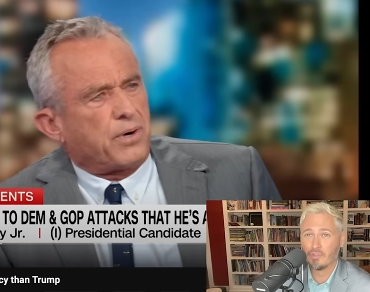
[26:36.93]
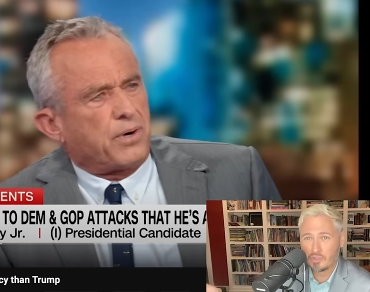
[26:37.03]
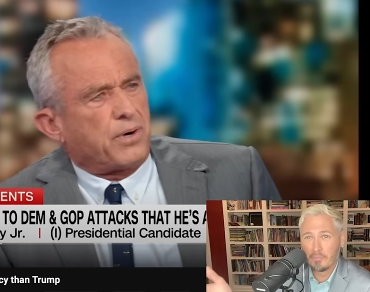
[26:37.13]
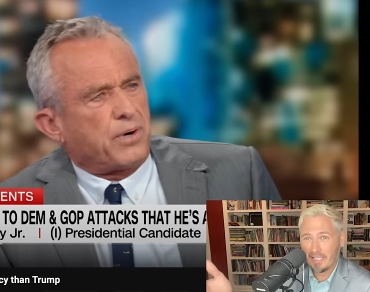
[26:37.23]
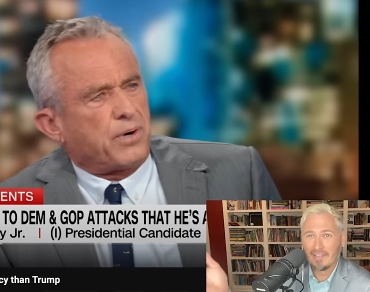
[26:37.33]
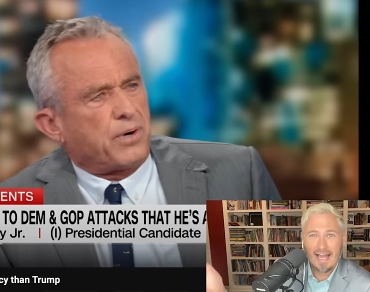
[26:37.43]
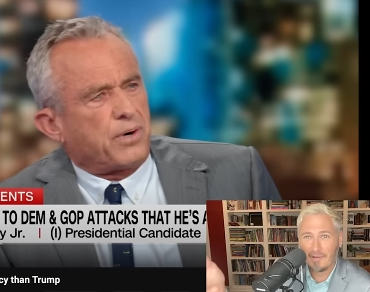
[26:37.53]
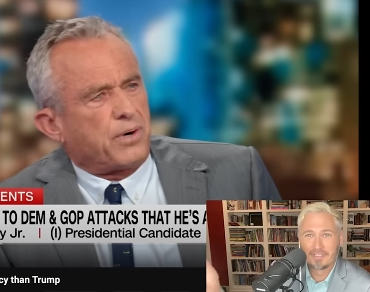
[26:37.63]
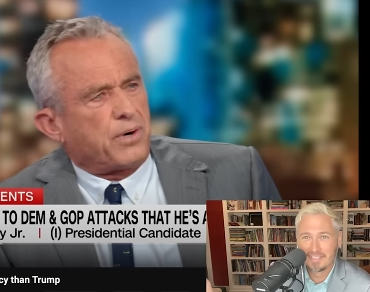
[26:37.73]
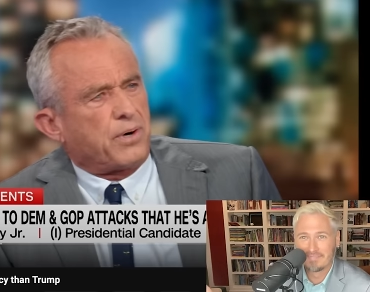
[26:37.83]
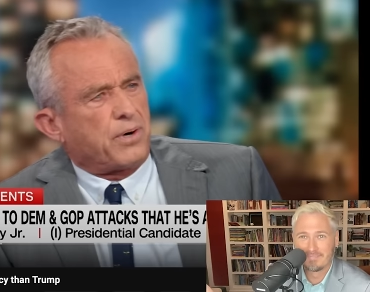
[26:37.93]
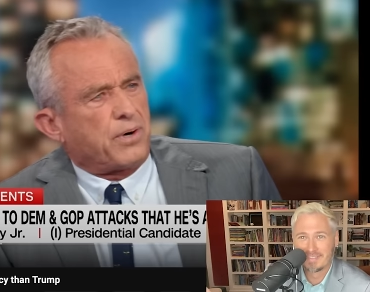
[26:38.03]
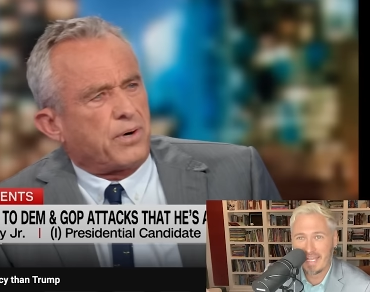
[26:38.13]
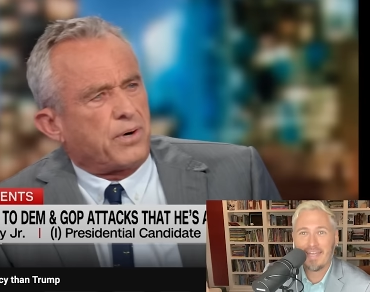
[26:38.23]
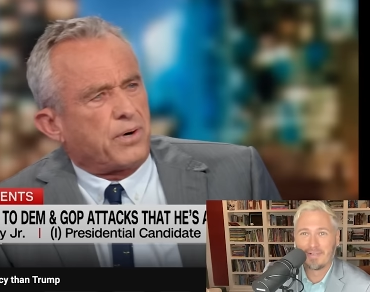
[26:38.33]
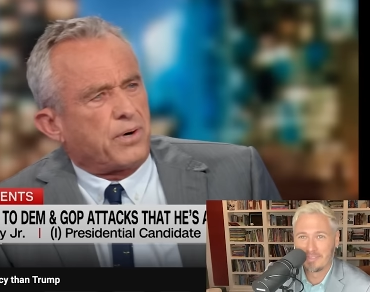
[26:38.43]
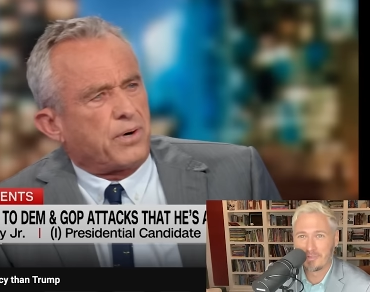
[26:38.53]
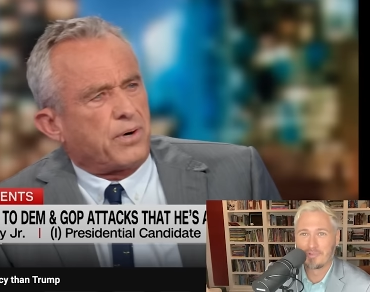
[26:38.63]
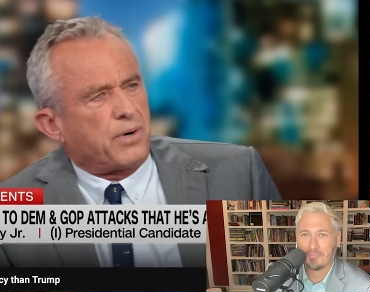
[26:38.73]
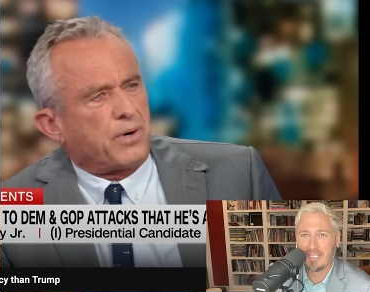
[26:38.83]
Speaker 1: you should be allowed to say it on
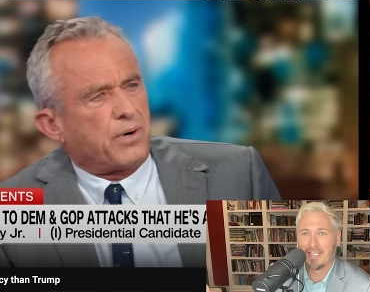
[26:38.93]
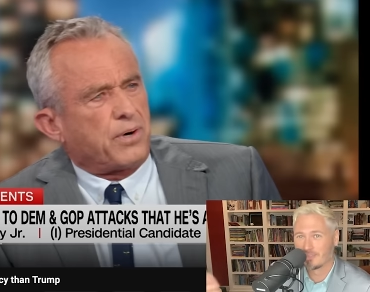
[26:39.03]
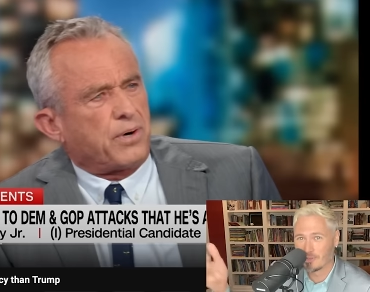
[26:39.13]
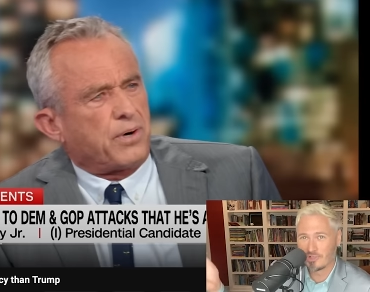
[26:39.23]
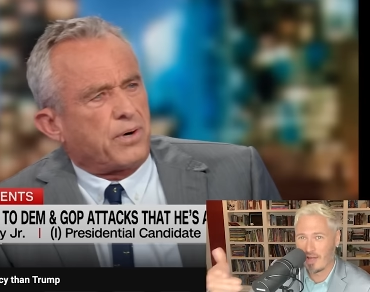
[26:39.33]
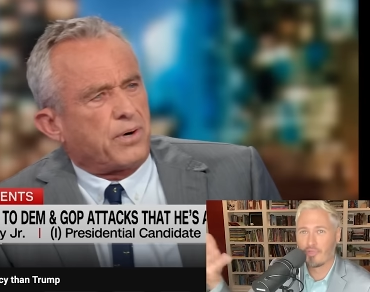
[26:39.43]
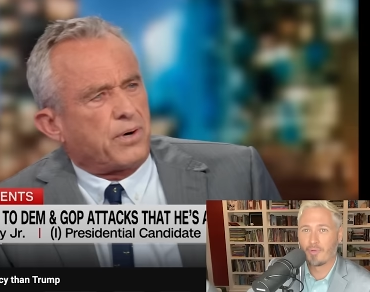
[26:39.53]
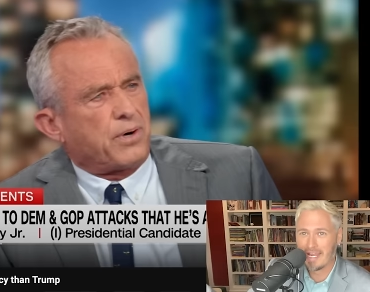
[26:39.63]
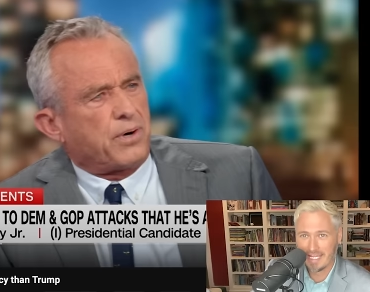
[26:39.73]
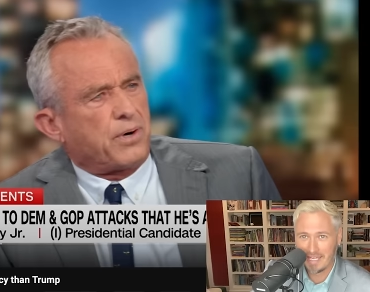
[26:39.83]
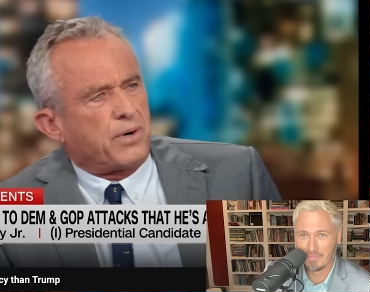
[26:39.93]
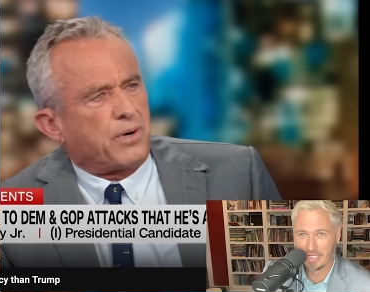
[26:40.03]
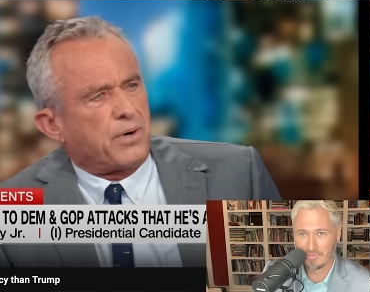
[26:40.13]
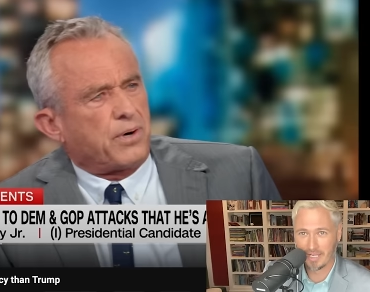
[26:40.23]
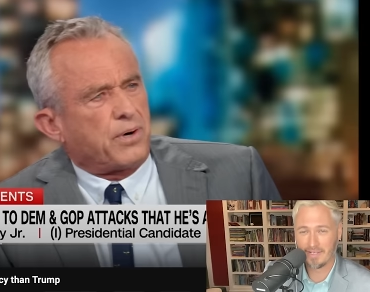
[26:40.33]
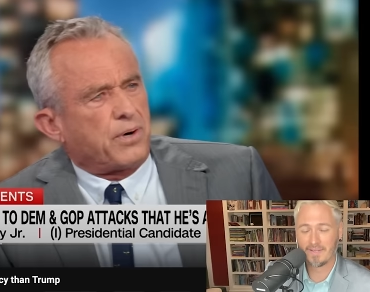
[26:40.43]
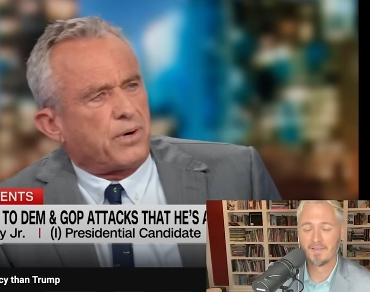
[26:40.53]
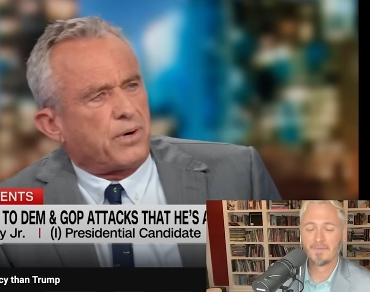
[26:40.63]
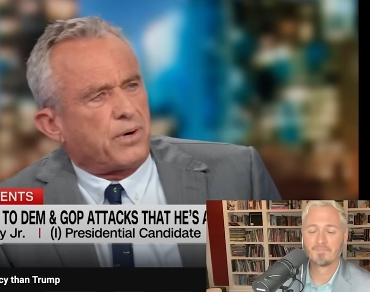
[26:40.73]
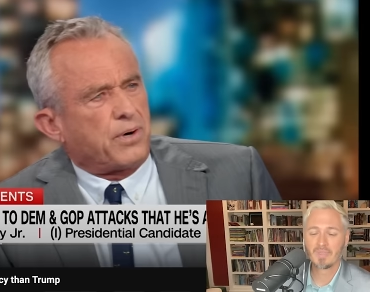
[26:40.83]
social media as long as you're not threatening anybody, right?
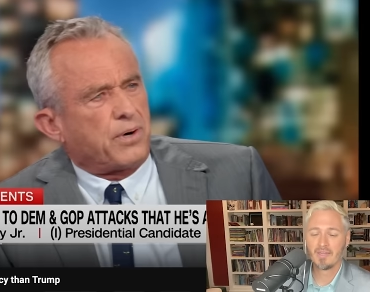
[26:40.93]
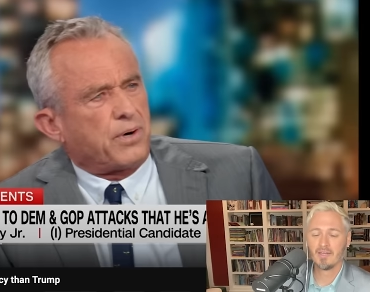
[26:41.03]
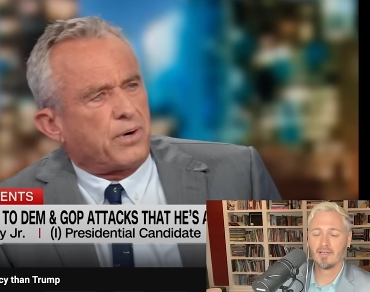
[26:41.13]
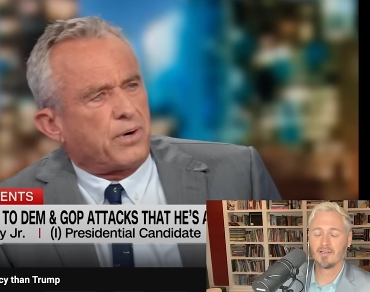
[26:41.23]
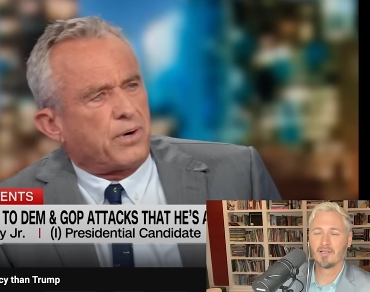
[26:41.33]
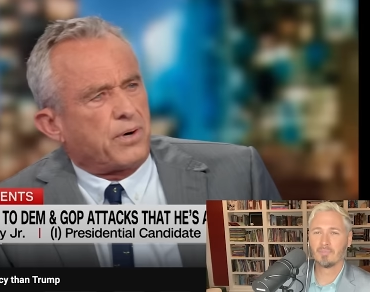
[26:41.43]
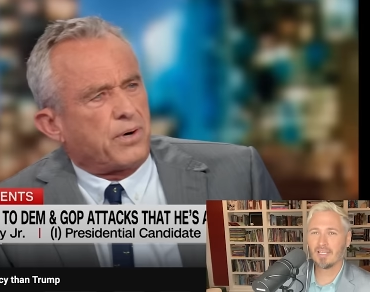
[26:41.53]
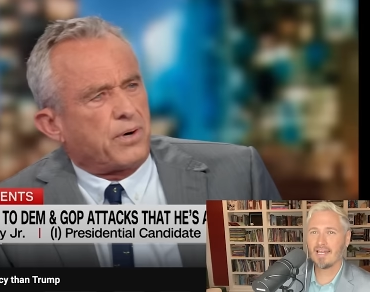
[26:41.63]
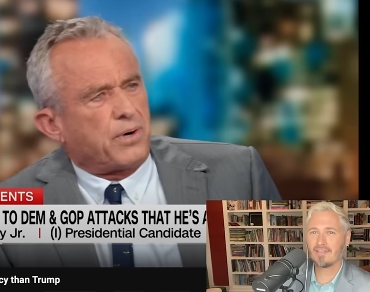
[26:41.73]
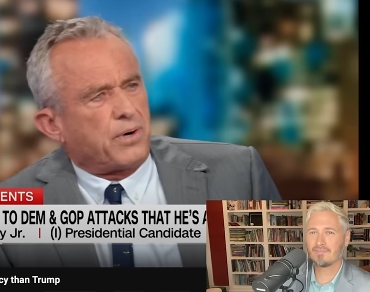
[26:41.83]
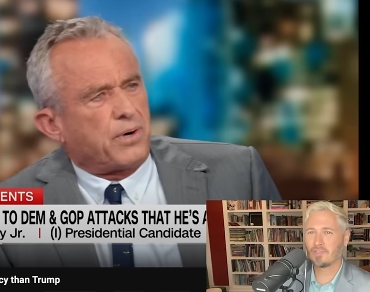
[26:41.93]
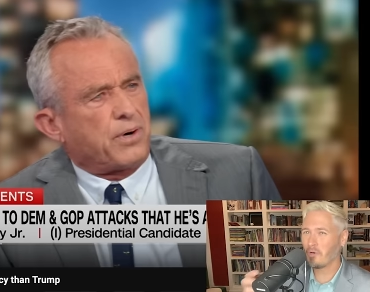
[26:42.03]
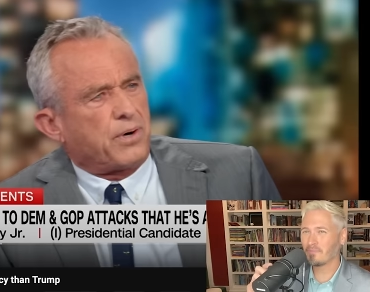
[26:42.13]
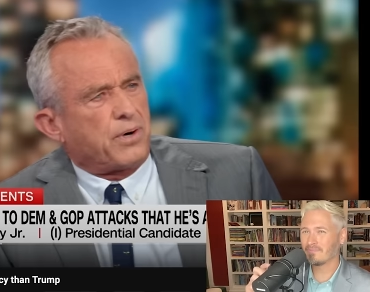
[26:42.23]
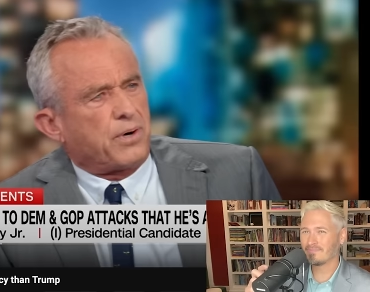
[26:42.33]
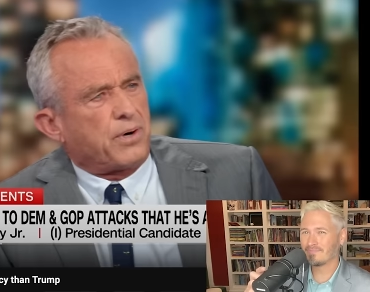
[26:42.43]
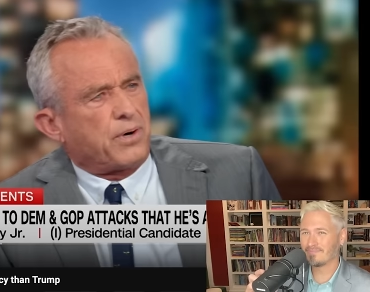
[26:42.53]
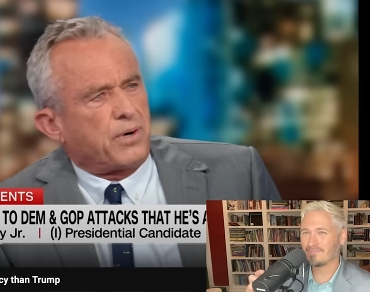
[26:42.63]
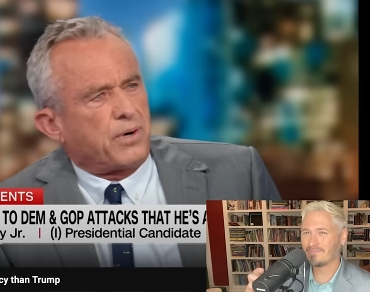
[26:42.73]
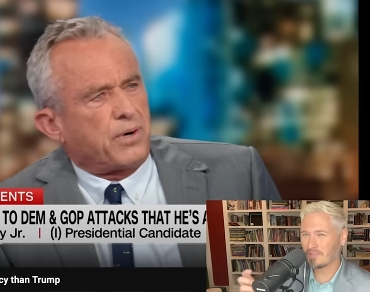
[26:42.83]
But like, don't
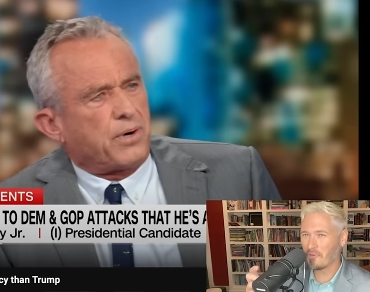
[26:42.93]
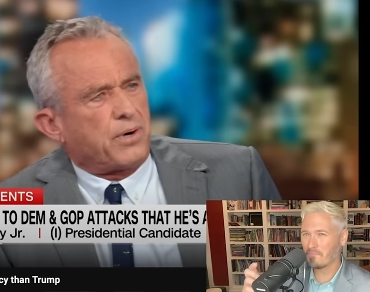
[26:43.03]
don't